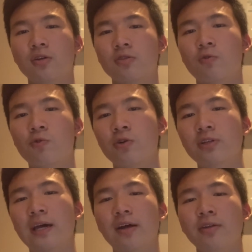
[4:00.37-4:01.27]
The world
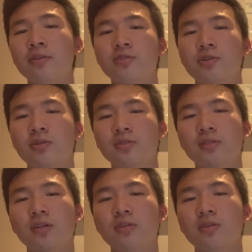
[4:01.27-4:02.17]
had entered
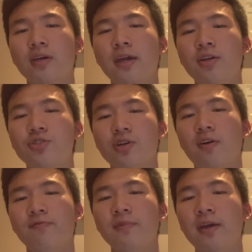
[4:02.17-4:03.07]
the age
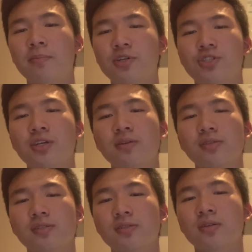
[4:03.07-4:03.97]
of
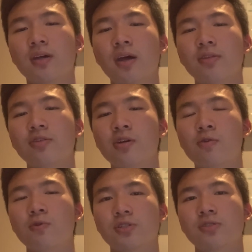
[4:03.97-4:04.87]
machines, and there
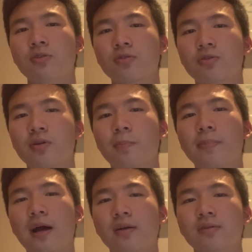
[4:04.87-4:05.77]
was no going
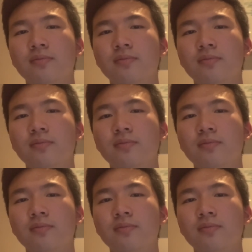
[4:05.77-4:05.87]
back.